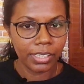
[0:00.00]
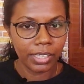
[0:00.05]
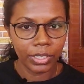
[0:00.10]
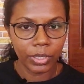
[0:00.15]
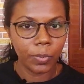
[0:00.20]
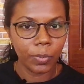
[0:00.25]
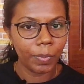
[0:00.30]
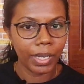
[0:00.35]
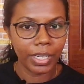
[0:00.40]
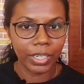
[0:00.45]

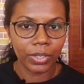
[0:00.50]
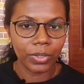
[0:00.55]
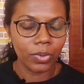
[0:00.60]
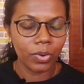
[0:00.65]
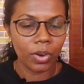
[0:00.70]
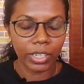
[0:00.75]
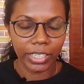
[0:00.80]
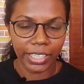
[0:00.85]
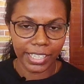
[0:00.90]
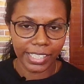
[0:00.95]
that you might
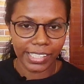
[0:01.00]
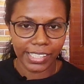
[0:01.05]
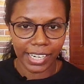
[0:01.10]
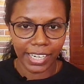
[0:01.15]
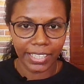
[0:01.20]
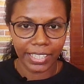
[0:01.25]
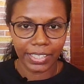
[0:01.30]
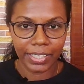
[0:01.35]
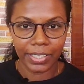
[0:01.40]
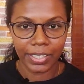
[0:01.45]
not get
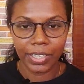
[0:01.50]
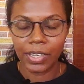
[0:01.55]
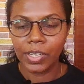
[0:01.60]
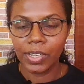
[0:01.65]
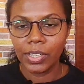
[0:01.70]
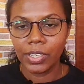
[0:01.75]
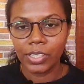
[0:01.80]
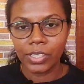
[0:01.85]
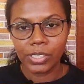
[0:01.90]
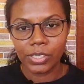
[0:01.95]
selected.
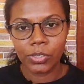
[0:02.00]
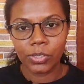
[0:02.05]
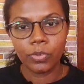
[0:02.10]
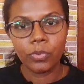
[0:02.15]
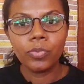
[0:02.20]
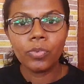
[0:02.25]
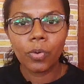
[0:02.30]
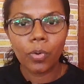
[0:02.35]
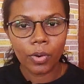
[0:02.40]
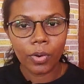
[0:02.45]
So
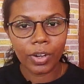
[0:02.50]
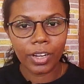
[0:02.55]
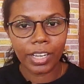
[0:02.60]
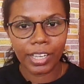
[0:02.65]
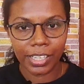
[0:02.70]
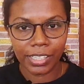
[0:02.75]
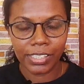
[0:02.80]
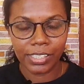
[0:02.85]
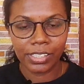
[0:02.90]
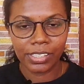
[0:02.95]

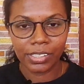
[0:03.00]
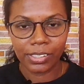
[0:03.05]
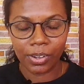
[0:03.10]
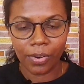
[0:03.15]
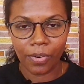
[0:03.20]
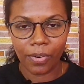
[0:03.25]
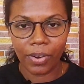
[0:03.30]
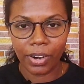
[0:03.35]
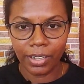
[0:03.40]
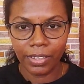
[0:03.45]
focus
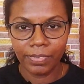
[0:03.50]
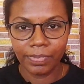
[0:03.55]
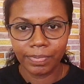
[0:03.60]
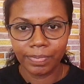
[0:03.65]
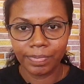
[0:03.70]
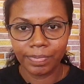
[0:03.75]
on